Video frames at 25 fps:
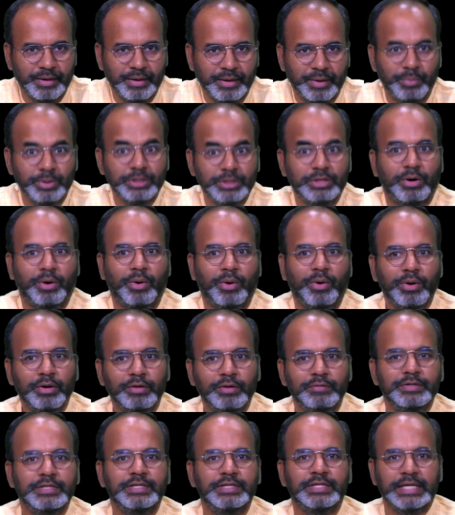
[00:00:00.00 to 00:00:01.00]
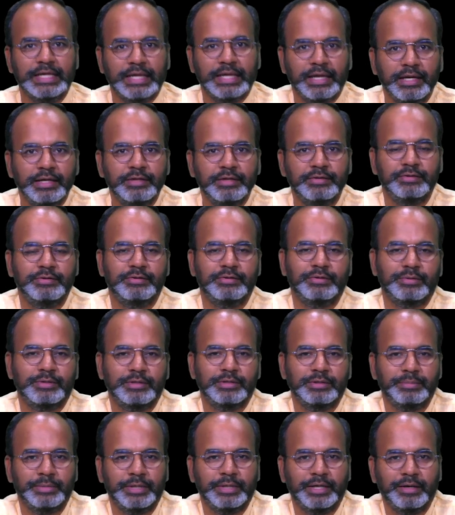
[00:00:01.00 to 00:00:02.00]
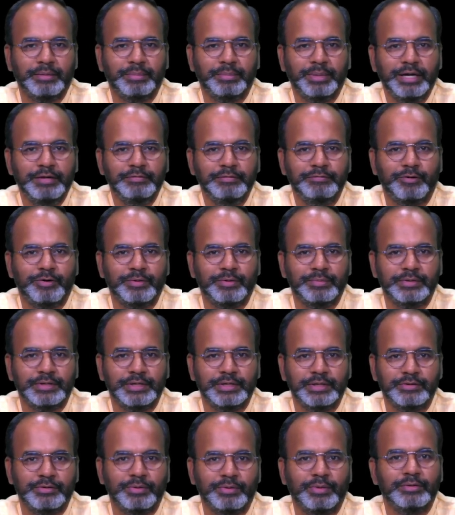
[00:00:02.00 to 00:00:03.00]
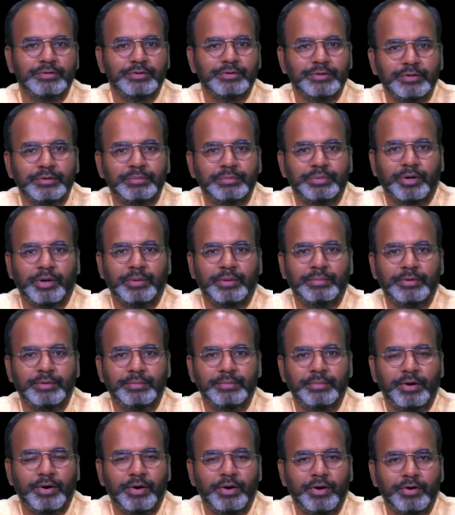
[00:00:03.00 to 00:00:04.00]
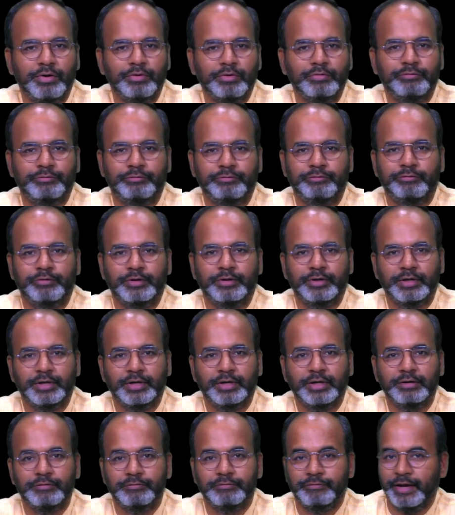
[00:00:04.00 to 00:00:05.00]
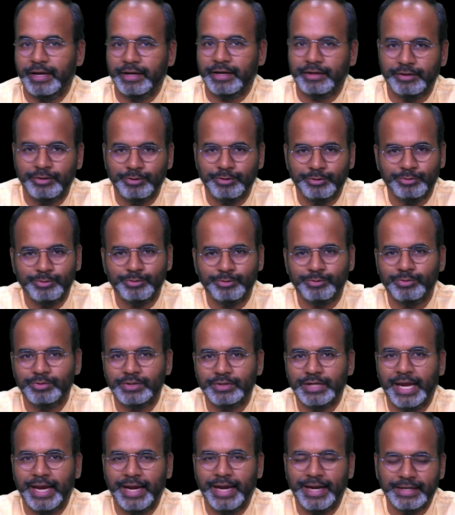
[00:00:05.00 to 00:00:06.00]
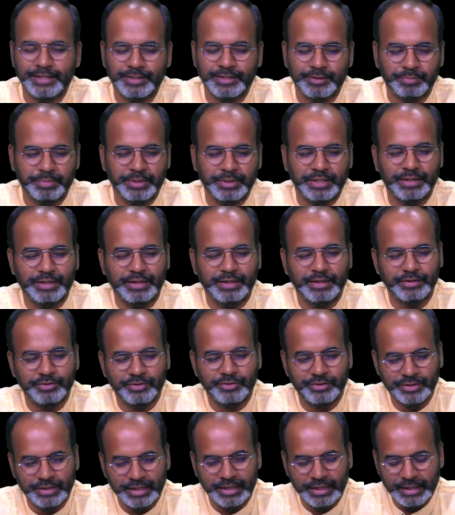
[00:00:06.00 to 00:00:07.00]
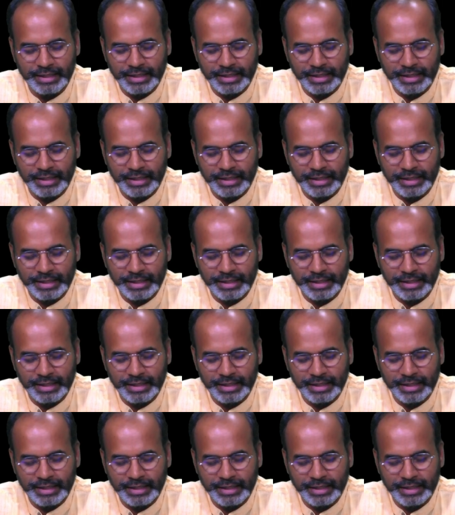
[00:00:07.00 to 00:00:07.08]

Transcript: With all of these increase in social media platforms, there's also the problem of uh, fake news, hate speech,